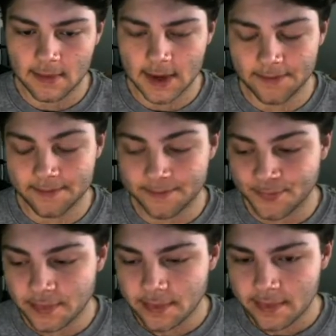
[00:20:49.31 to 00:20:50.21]
Yep.
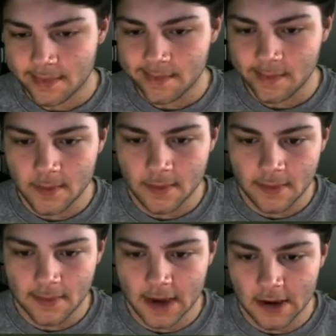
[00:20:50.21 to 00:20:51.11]

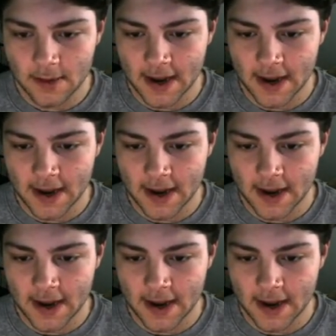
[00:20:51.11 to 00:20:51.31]
Now we're